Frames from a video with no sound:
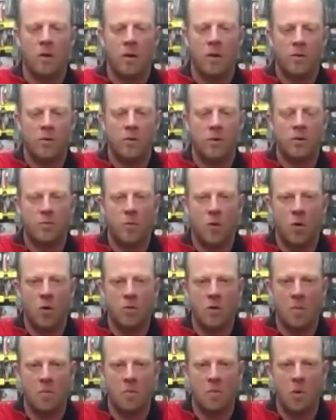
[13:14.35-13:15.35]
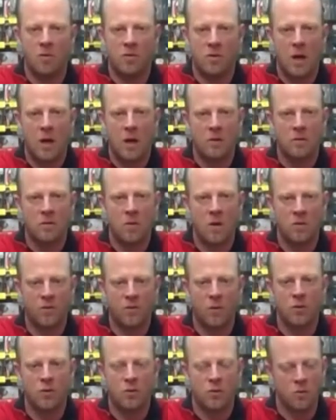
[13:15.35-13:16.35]
It's exposed on both sides. That's
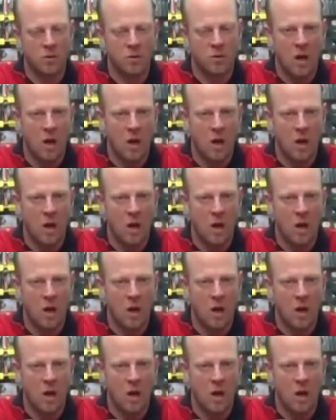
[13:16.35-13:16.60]
for the shooter